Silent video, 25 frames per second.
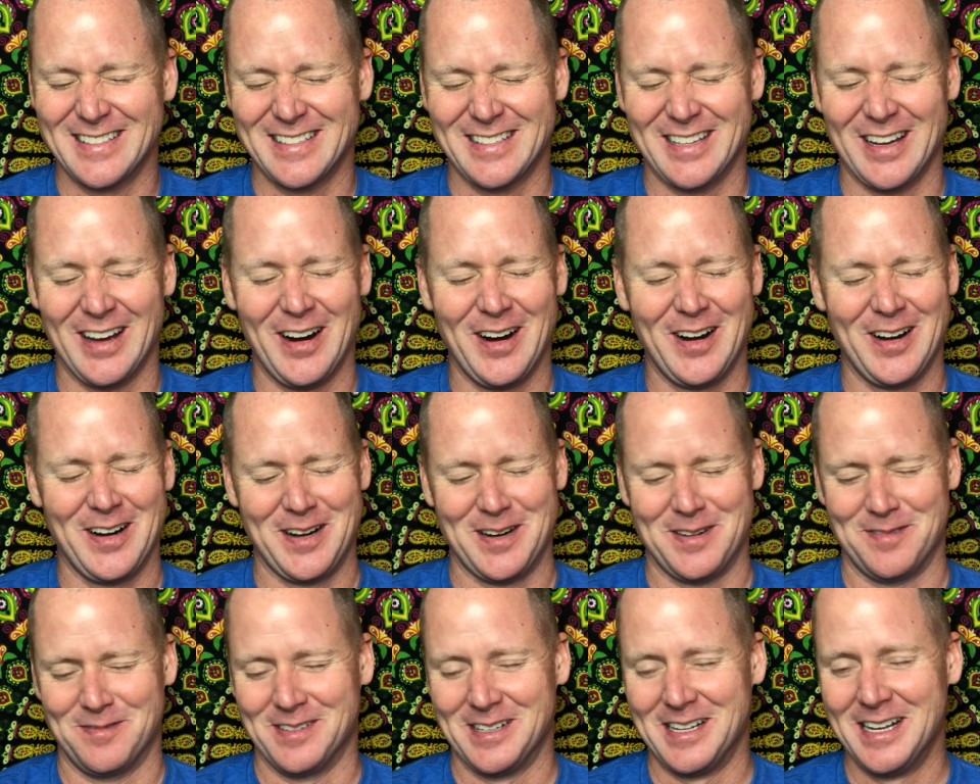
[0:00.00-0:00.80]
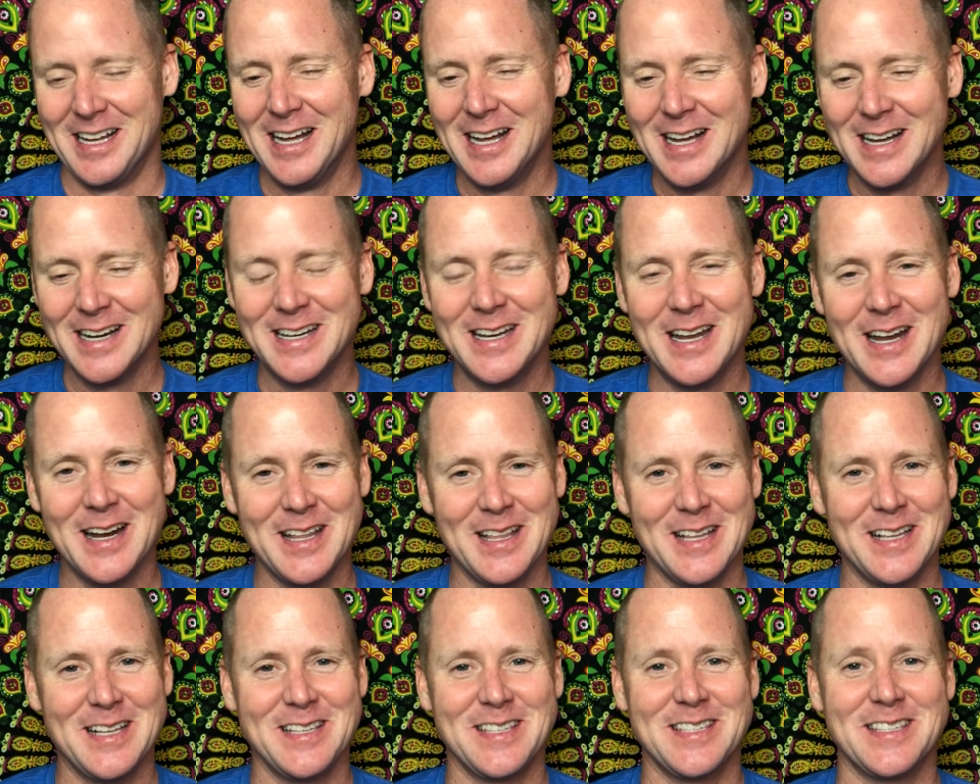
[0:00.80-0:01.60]
sorry, none
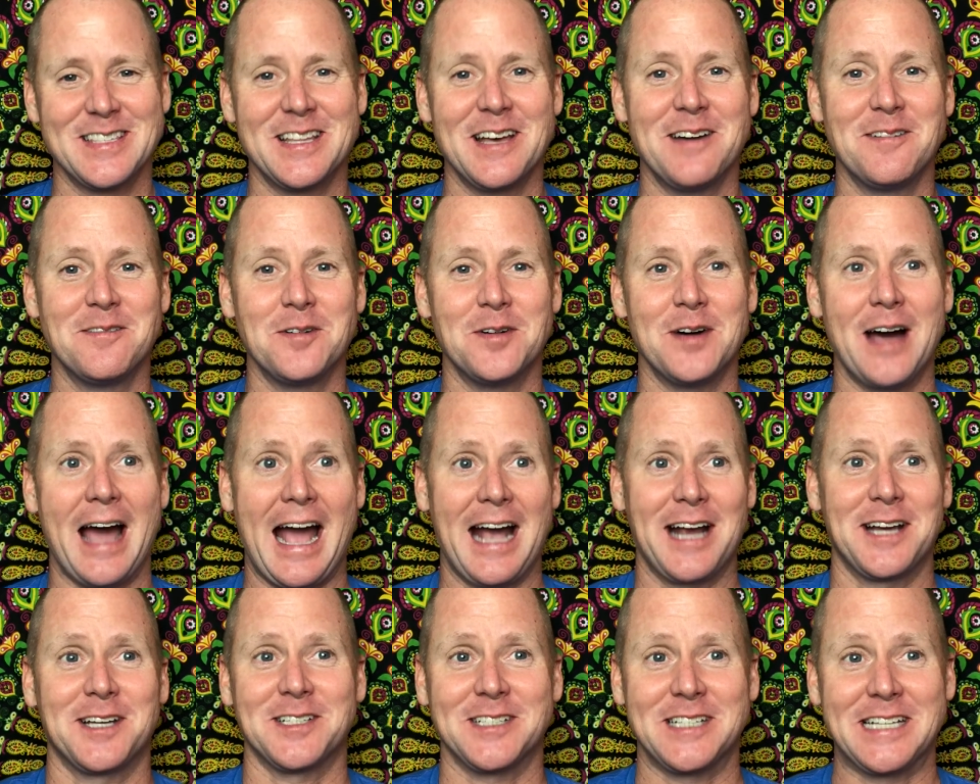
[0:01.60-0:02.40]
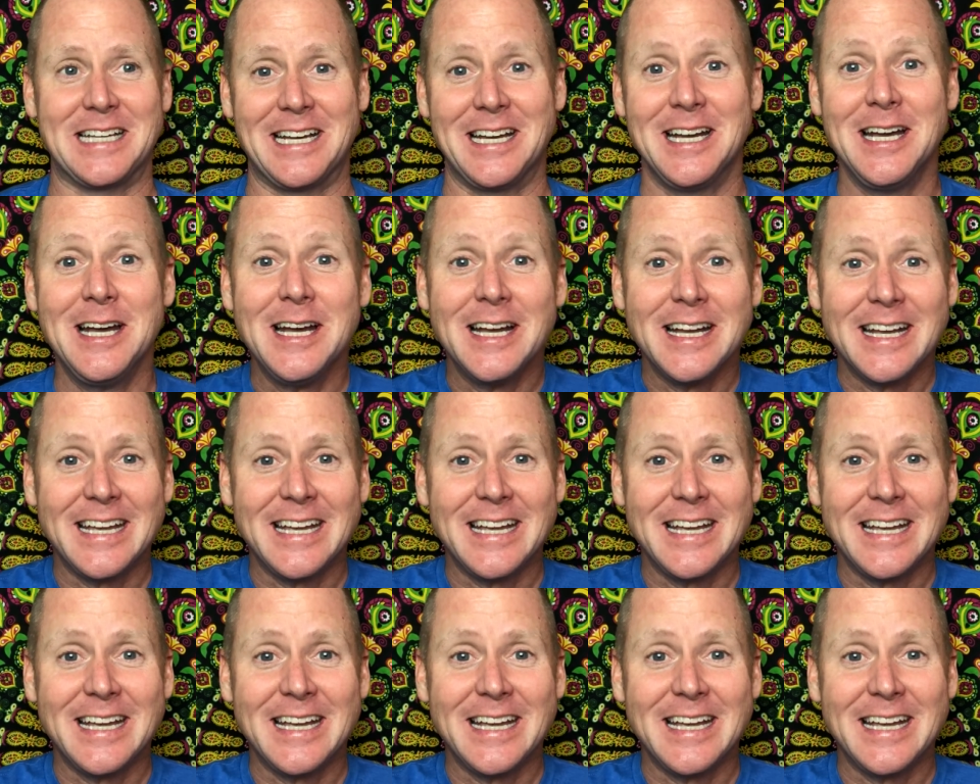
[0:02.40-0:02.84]
of this stuff will actually